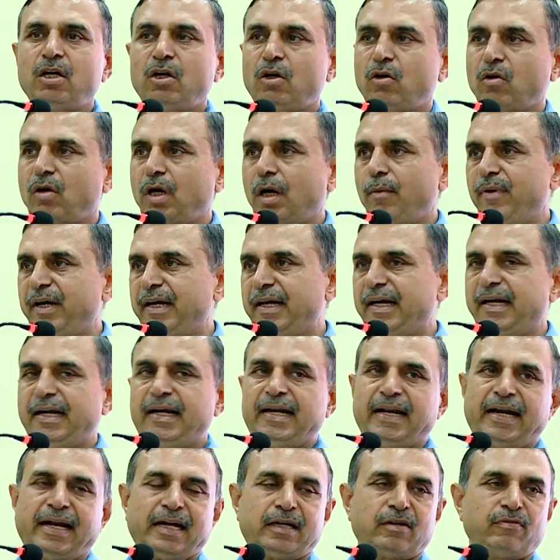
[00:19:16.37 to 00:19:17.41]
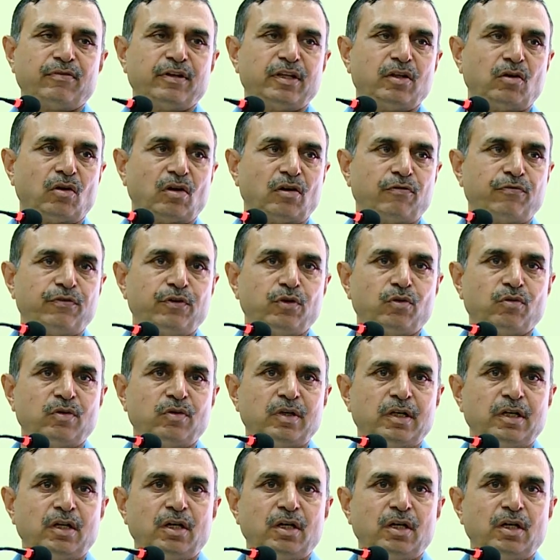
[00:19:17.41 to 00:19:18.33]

to come and interact with all of you,